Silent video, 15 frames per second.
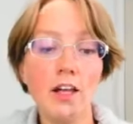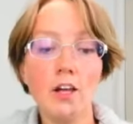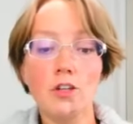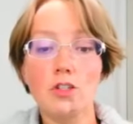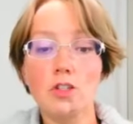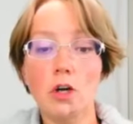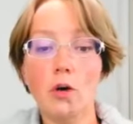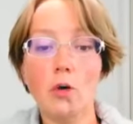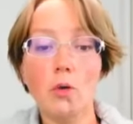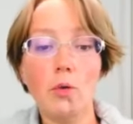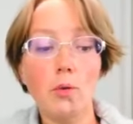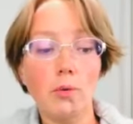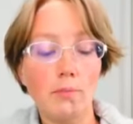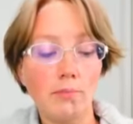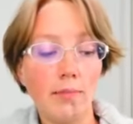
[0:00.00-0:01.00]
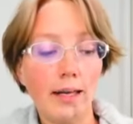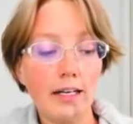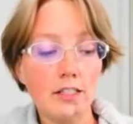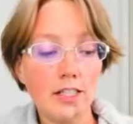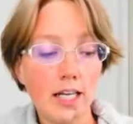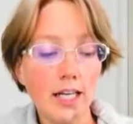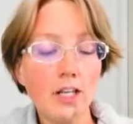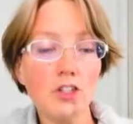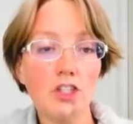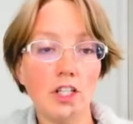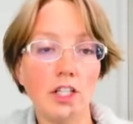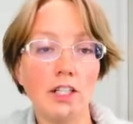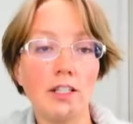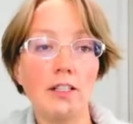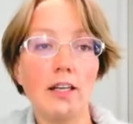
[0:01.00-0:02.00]
So
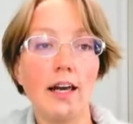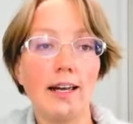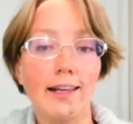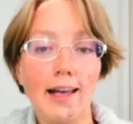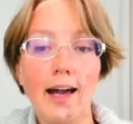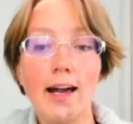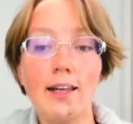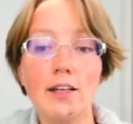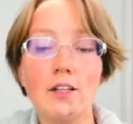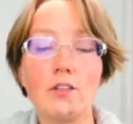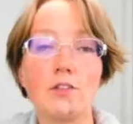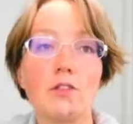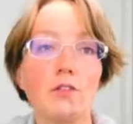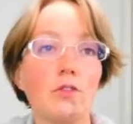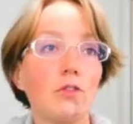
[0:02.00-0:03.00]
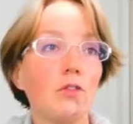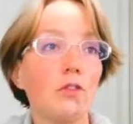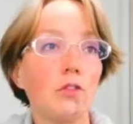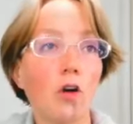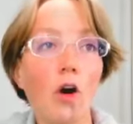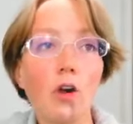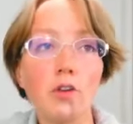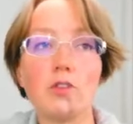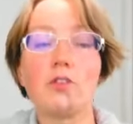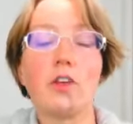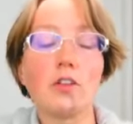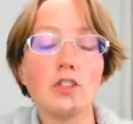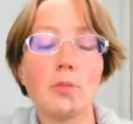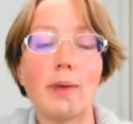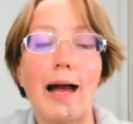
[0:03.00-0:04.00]
meditation, again, is
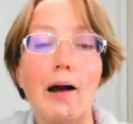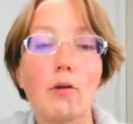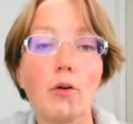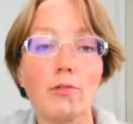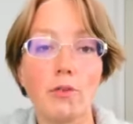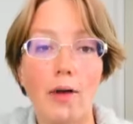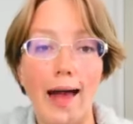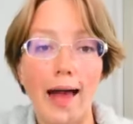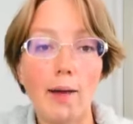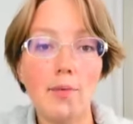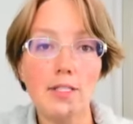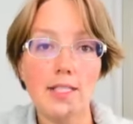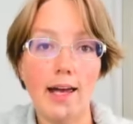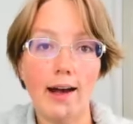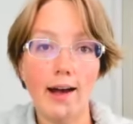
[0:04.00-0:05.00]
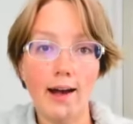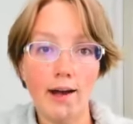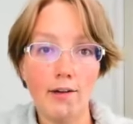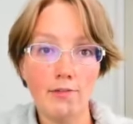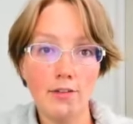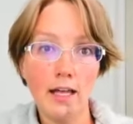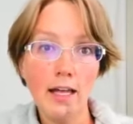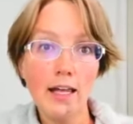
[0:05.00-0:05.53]
such a powerful habit to have